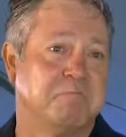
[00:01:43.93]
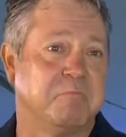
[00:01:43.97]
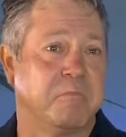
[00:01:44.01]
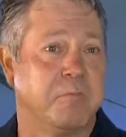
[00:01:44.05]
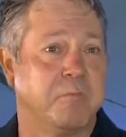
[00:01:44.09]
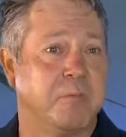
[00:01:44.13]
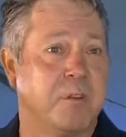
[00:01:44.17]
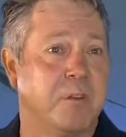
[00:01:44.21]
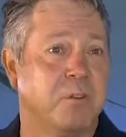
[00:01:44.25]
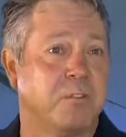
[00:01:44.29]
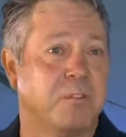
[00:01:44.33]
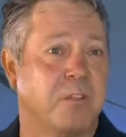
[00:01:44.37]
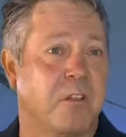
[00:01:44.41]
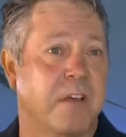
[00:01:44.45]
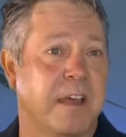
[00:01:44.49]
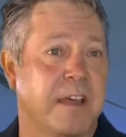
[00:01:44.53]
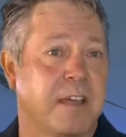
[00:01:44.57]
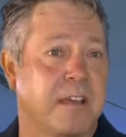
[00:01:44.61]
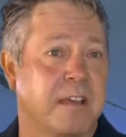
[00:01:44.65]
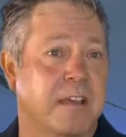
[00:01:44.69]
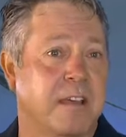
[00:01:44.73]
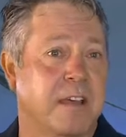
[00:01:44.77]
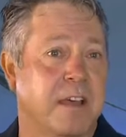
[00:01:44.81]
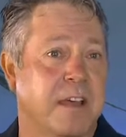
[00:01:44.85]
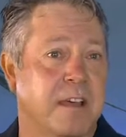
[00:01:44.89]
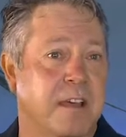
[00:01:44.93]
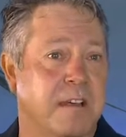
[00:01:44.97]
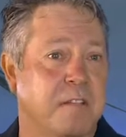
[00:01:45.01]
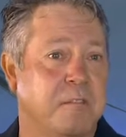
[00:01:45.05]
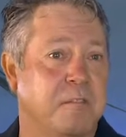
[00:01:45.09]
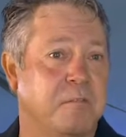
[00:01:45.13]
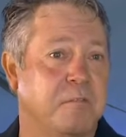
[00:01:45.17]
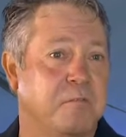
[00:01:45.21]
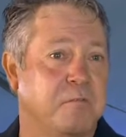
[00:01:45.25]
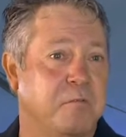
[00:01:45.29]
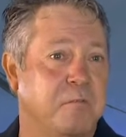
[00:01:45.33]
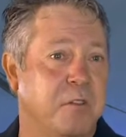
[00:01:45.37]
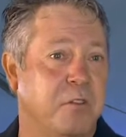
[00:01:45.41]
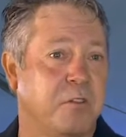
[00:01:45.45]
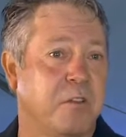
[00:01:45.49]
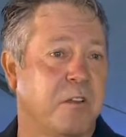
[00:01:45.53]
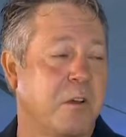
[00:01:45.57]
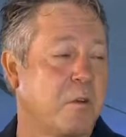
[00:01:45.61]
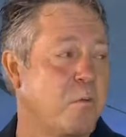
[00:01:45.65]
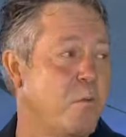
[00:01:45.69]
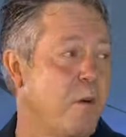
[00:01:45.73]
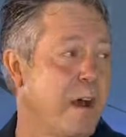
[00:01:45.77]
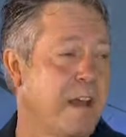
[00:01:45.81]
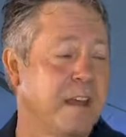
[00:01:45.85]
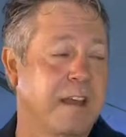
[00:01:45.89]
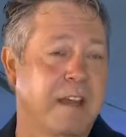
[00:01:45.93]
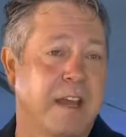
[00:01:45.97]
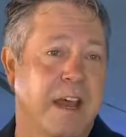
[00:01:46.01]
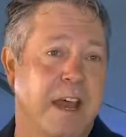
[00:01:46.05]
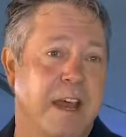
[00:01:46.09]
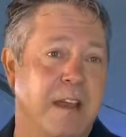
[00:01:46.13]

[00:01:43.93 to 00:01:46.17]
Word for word: feels like uh, feels like one,